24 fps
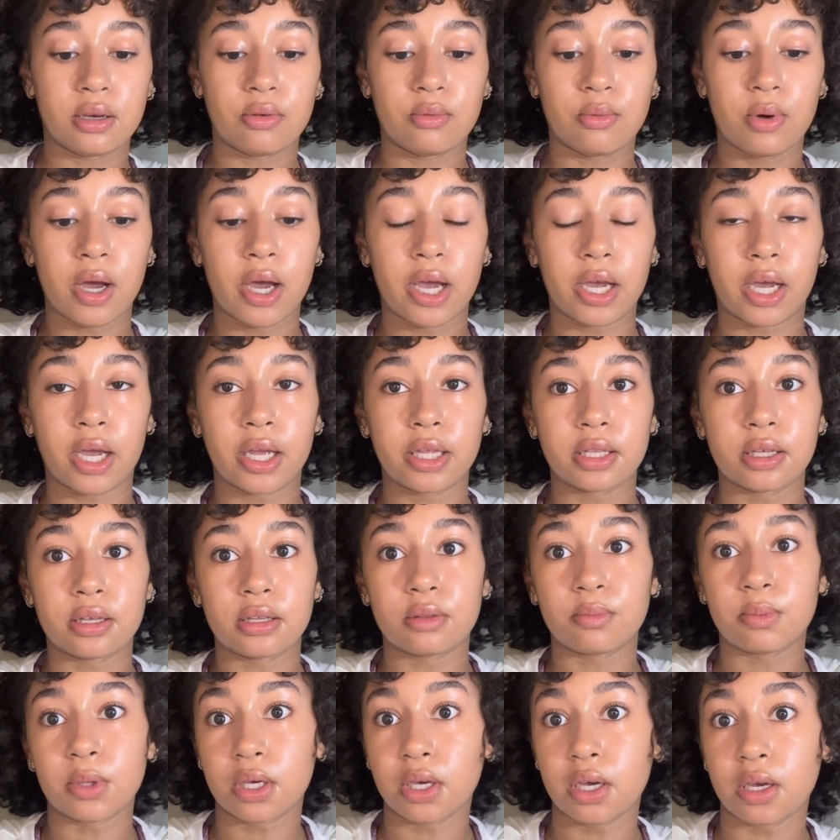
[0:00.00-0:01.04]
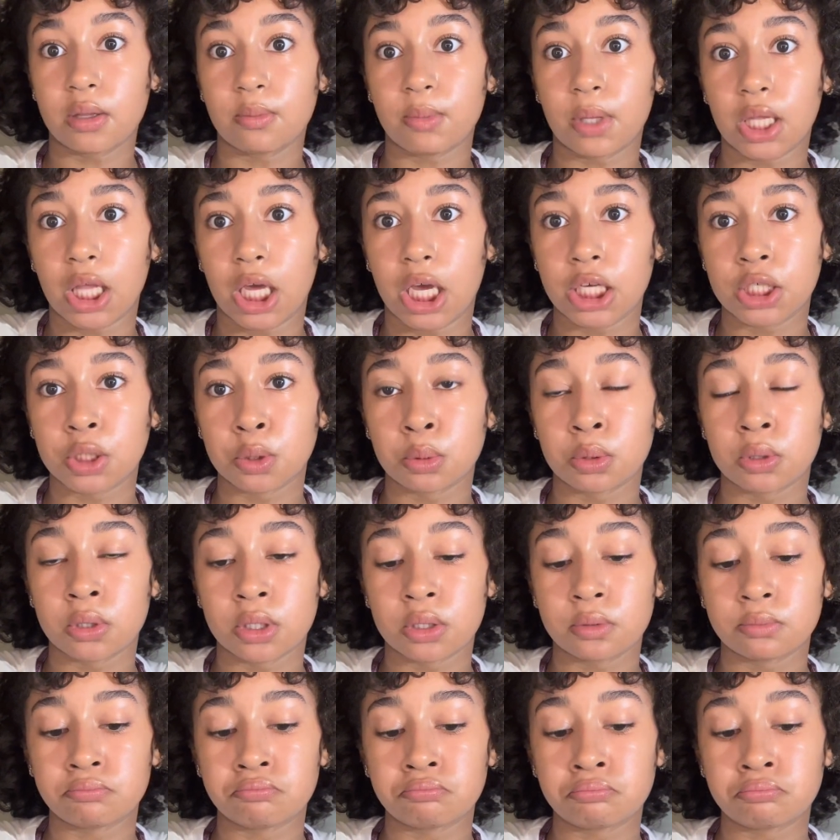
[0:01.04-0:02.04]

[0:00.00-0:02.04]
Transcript: I got this because my last one,